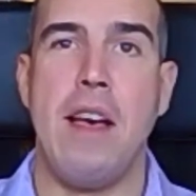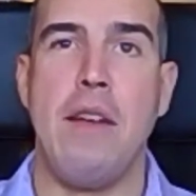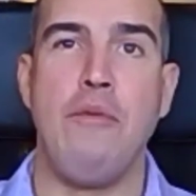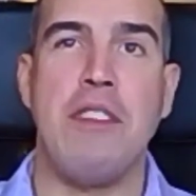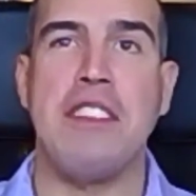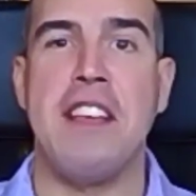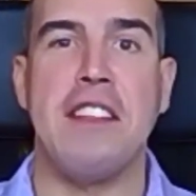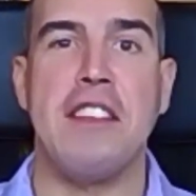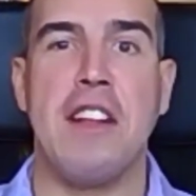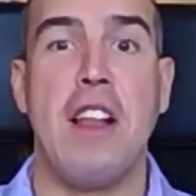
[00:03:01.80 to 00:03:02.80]
riskier
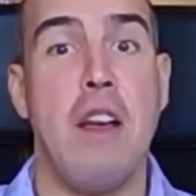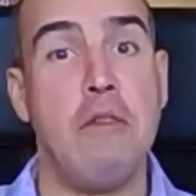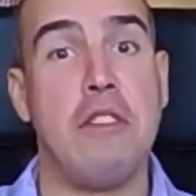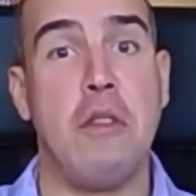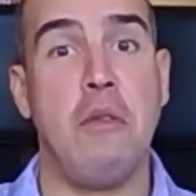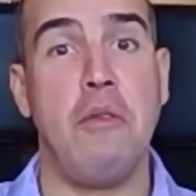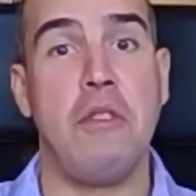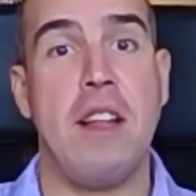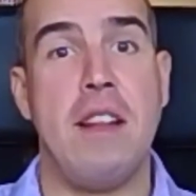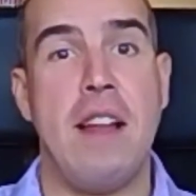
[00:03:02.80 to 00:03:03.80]
to close schools
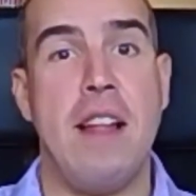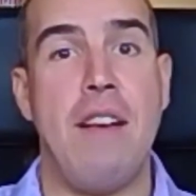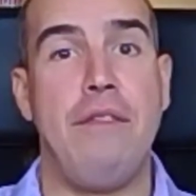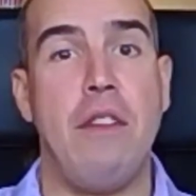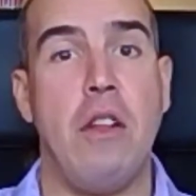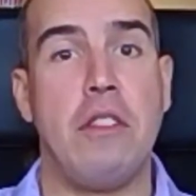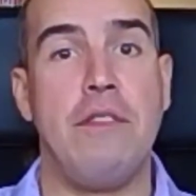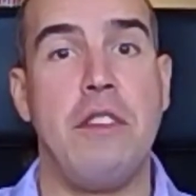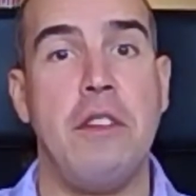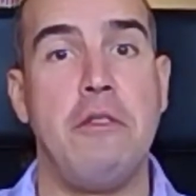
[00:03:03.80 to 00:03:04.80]
and have lots of
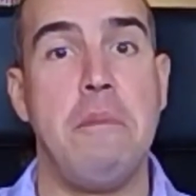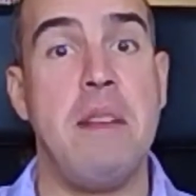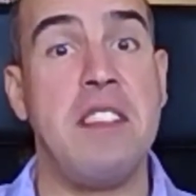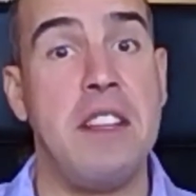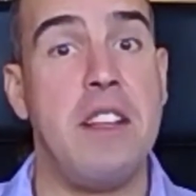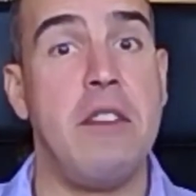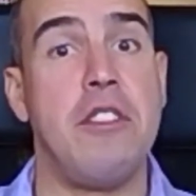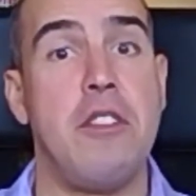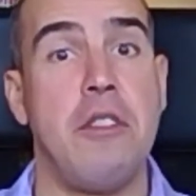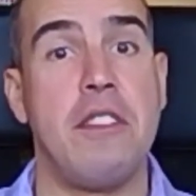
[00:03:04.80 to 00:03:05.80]
children missing huge
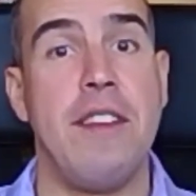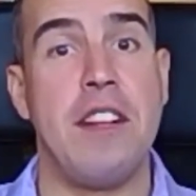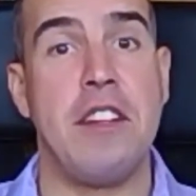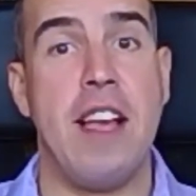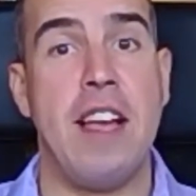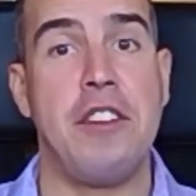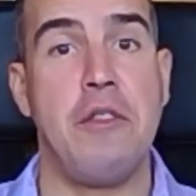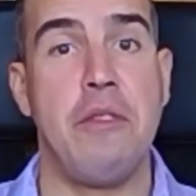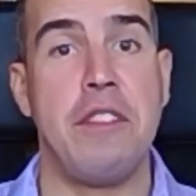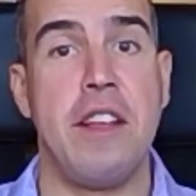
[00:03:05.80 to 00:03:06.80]
chunks of education,
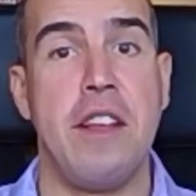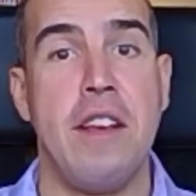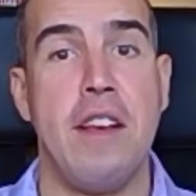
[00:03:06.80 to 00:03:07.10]
or is it